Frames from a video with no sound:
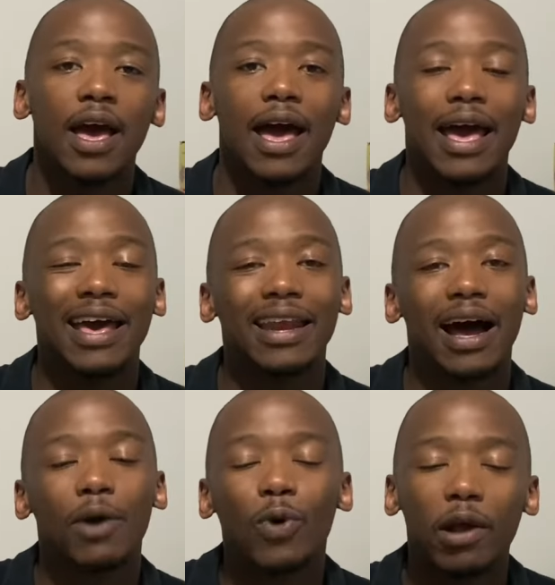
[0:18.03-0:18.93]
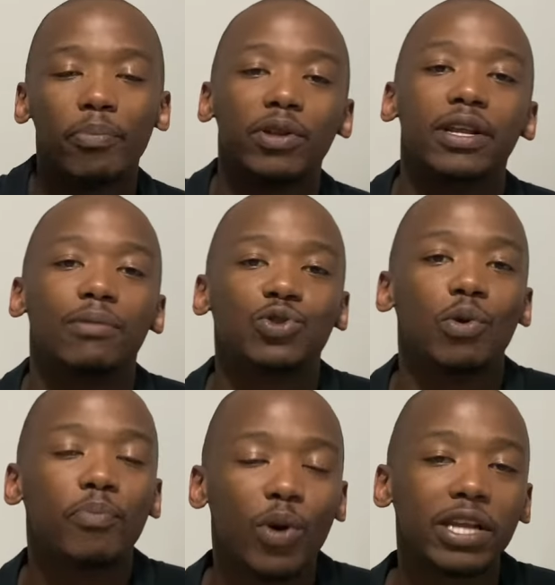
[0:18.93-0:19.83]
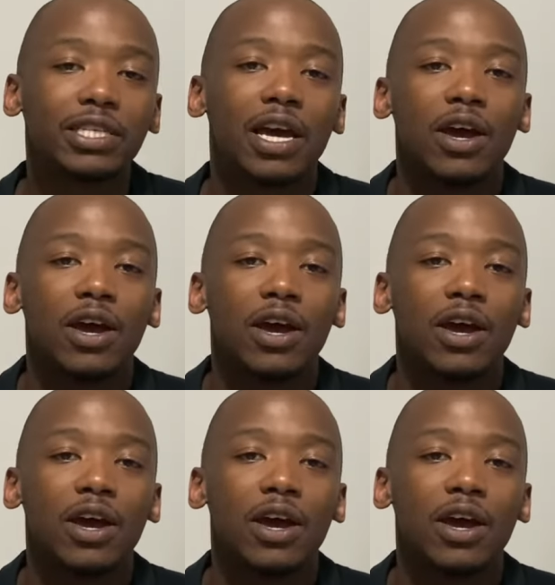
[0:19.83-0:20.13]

And I want to build it up to a point